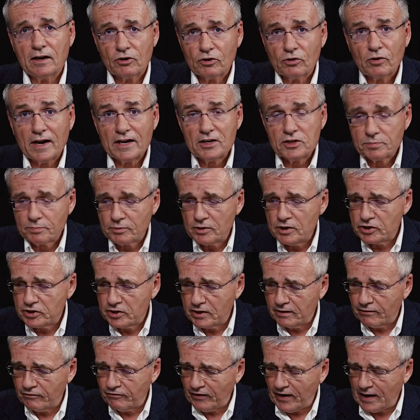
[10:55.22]
Christ
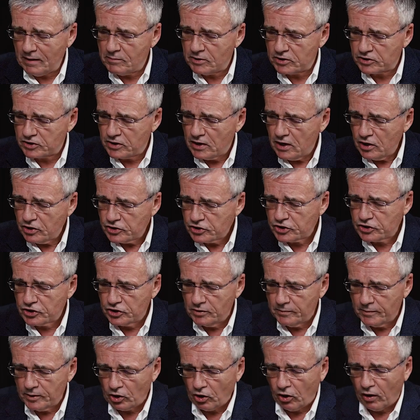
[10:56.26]
preaching the famous
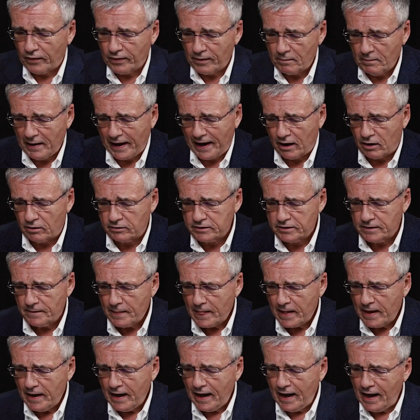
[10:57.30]
Sermon on the Mount.
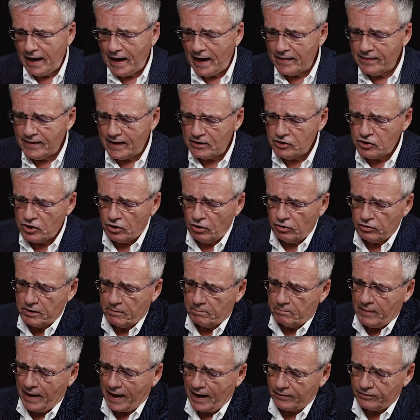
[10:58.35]
And then you go
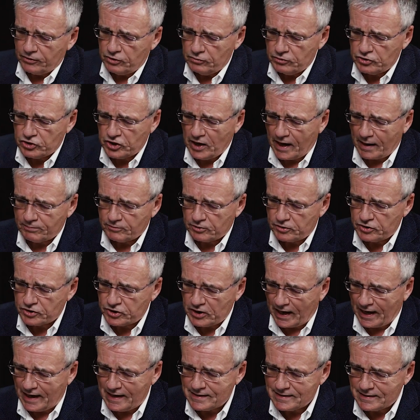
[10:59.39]
to Matthew
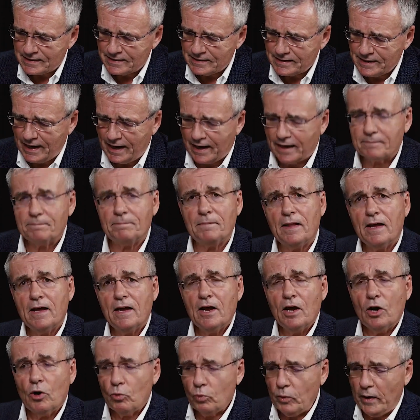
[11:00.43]
chapters 8-10,
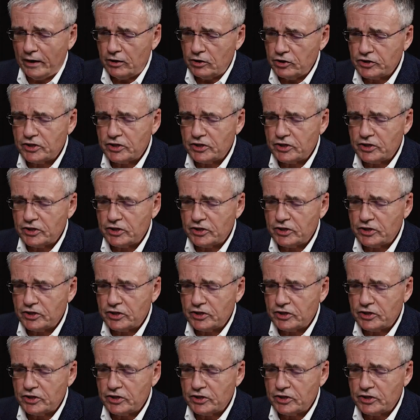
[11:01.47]
where